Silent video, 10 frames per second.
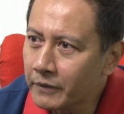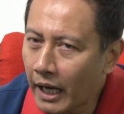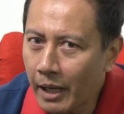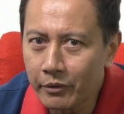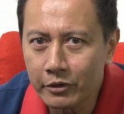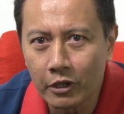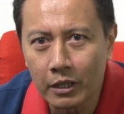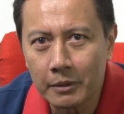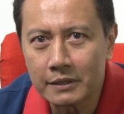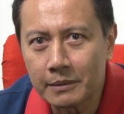I'm going to talk
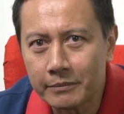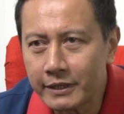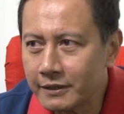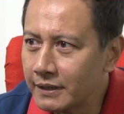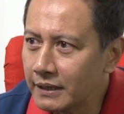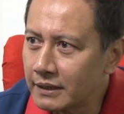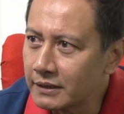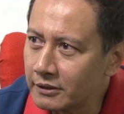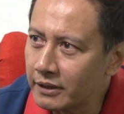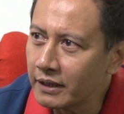about something
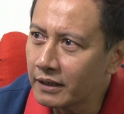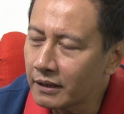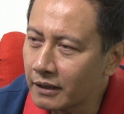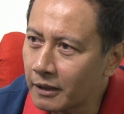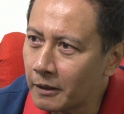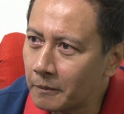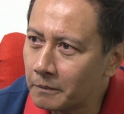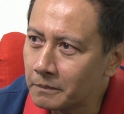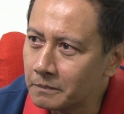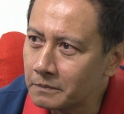serious today,
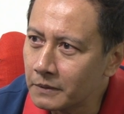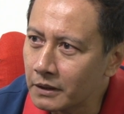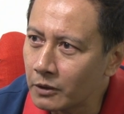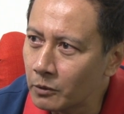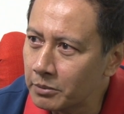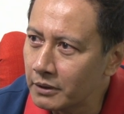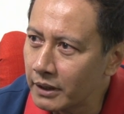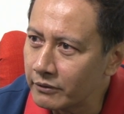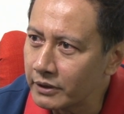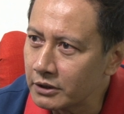
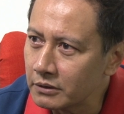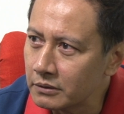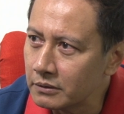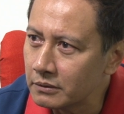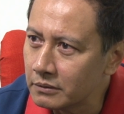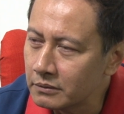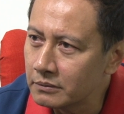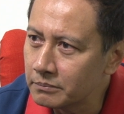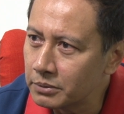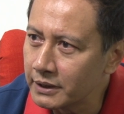global and regional
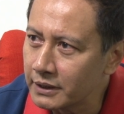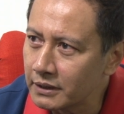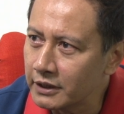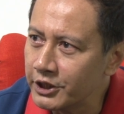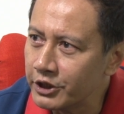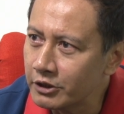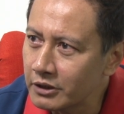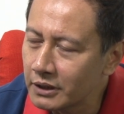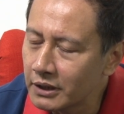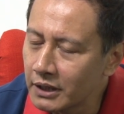political issue.